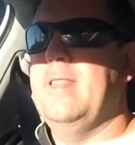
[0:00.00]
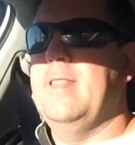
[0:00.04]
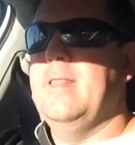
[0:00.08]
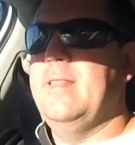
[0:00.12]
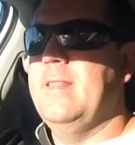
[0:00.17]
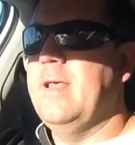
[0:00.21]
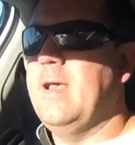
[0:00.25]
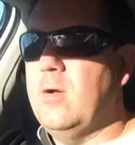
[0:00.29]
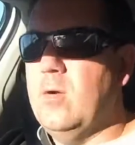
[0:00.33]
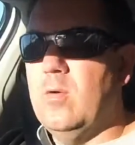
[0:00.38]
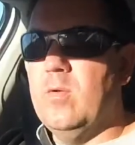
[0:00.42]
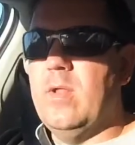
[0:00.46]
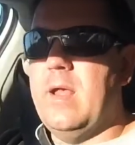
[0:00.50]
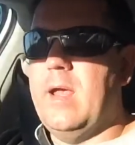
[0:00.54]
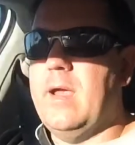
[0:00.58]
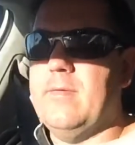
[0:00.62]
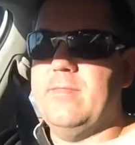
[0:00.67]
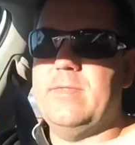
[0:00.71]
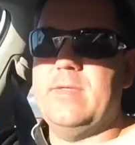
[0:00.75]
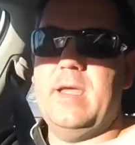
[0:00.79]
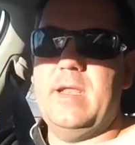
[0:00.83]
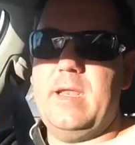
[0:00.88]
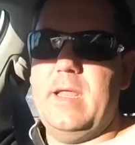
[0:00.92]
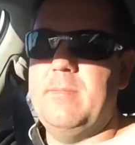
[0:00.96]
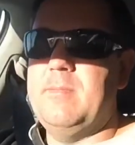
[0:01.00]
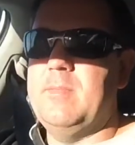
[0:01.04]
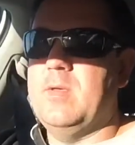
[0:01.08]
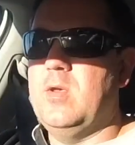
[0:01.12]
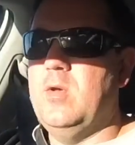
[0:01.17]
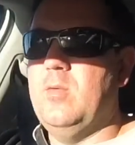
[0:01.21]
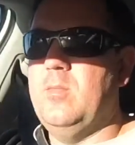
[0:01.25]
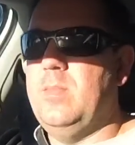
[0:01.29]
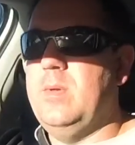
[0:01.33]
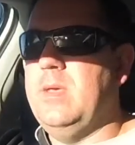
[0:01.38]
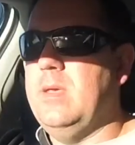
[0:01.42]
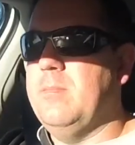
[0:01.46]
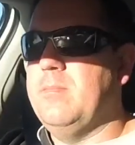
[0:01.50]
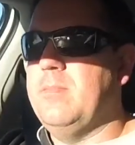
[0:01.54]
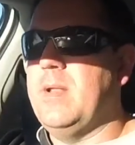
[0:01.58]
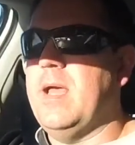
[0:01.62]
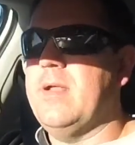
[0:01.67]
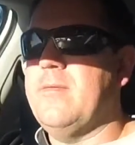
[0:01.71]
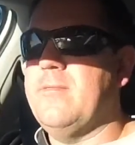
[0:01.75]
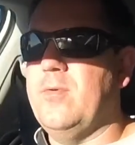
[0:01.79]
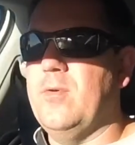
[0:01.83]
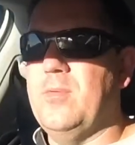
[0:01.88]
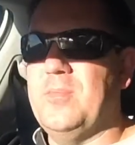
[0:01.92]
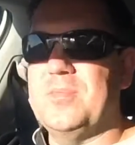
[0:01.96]
They all have that MQB
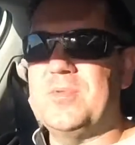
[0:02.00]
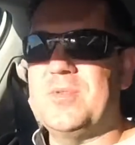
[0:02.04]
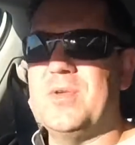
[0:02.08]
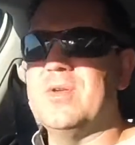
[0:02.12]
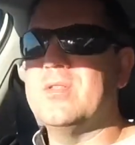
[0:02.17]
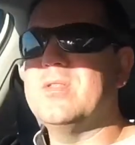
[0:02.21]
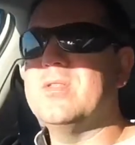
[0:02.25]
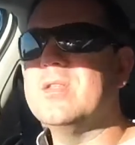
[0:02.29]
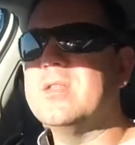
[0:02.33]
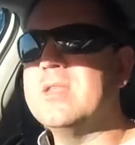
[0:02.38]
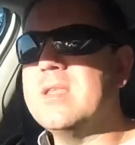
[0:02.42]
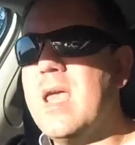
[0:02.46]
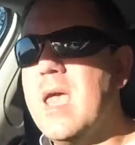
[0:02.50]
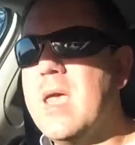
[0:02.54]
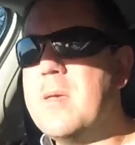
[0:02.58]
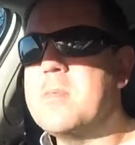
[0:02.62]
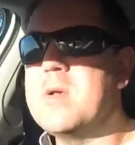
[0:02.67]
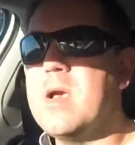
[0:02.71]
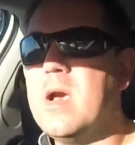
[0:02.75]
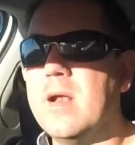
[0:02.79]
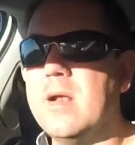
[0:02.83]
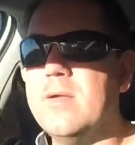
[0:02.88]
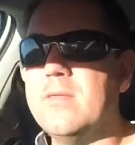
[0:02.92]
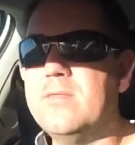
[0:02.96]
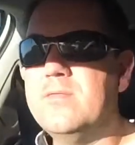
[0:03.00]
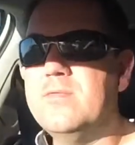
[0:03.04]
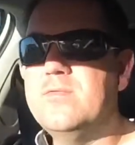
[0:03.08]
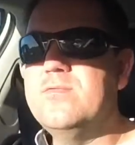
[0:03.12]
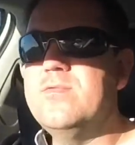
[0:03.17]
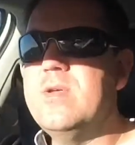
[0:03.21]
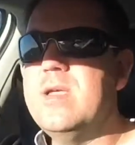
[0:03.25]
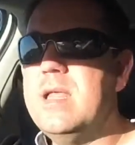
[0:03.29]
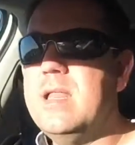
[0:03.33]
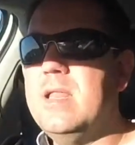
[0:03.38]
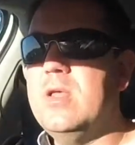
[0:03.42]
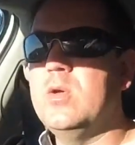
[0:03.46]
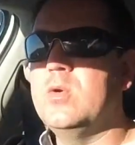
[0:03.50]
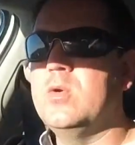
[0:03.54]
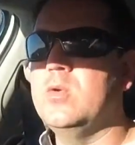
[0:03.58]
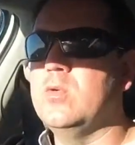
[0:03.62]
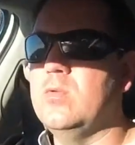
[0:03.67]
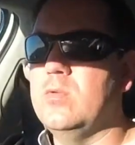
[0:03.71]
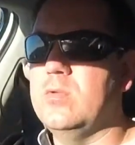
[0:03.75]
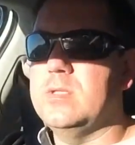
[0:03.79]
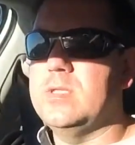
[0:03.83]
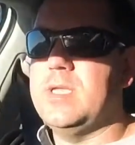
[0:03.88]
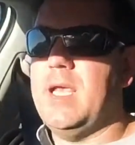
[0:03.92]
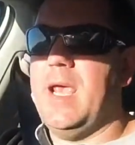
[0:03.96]
platform. So it's the same kind of really
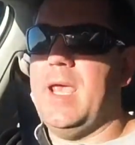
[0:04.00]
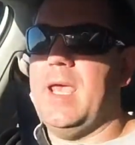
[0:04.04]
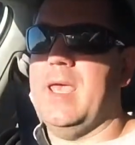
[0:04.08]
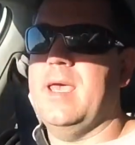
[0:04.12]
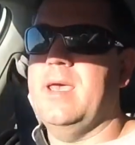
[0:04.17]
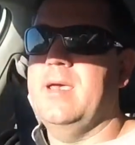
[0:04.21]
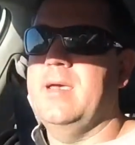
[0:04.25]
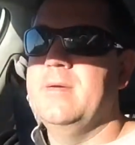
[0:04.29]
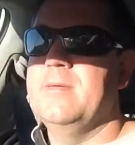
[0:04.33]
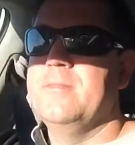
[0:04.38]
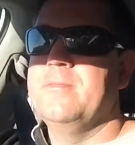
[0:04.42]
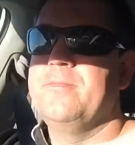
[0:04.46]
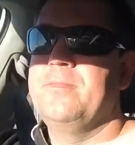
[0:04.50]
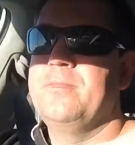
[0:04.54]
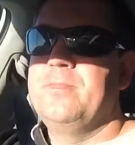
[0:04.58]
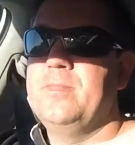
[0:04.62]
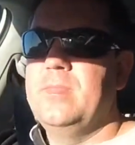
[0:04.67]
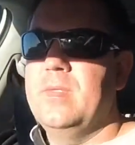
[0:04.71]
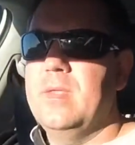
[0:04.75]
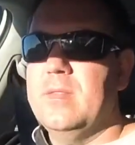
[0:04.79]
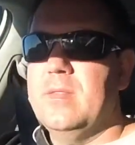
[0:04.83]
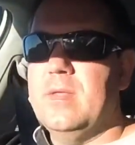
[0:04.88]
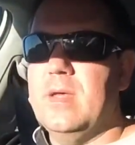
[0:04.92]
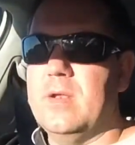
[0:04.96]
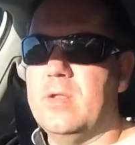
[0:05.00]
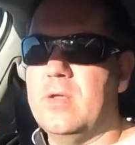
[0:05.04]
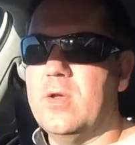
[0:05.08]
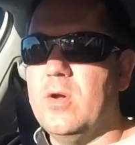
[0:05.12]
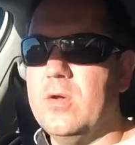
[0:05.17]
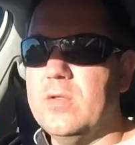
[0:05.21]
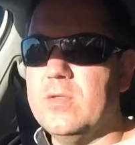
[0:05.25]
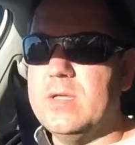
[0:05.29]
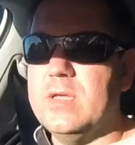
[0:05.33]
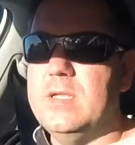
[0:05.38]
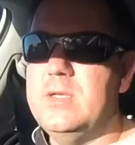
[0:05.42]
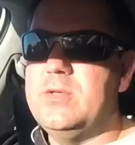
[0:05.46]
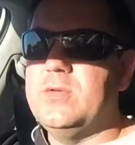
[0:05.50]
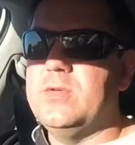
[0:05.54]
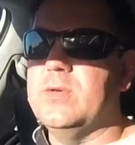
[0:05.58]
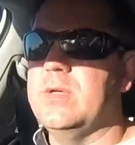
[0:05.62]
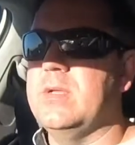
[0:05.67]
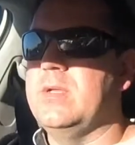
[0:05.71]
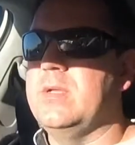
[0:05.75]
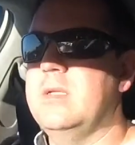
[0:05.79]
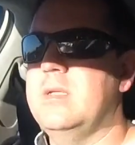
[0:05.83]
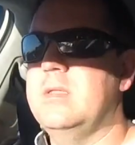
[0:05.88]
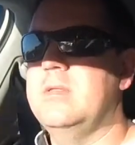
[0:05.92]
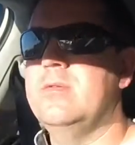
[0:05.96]
cool tech that goes into it.